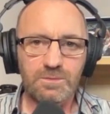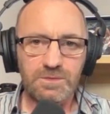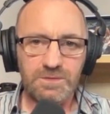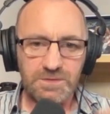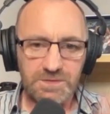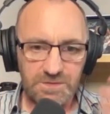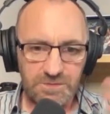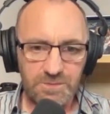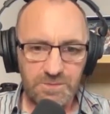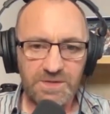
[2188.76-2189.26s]

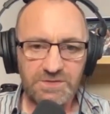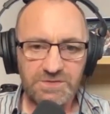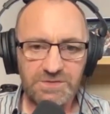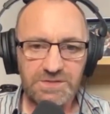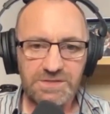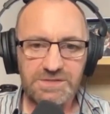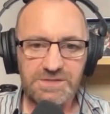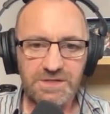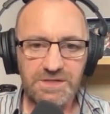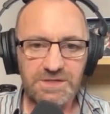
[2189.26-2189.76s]
that you mentioned
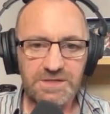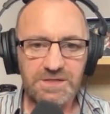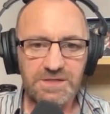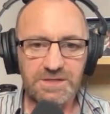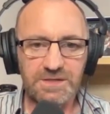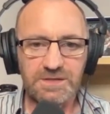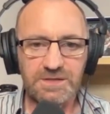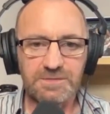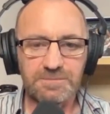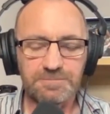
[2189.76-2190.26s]
the
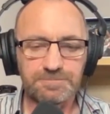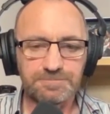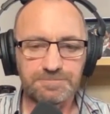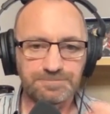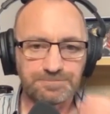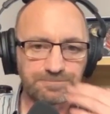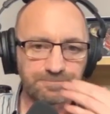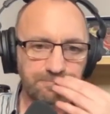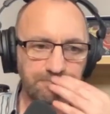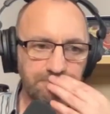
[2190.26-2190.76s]
psyche
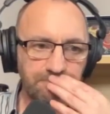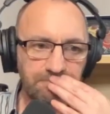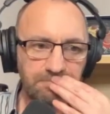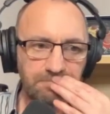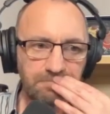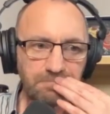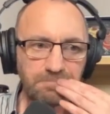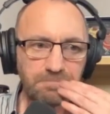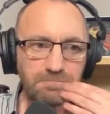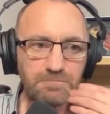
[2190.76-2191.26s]

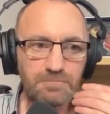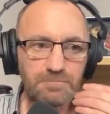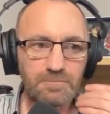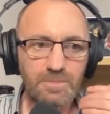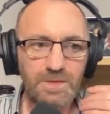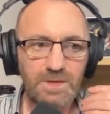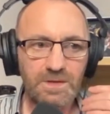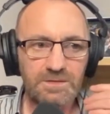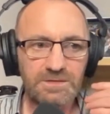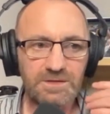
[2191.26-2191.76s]

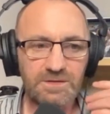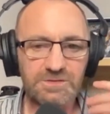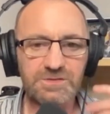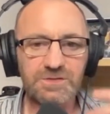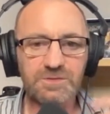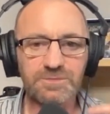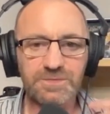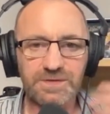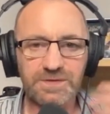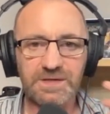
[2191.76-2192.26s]
there's
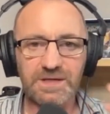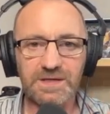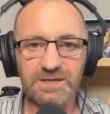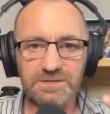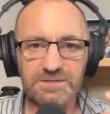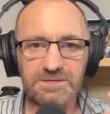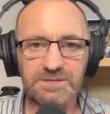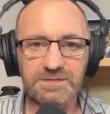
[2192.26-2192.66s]
something that,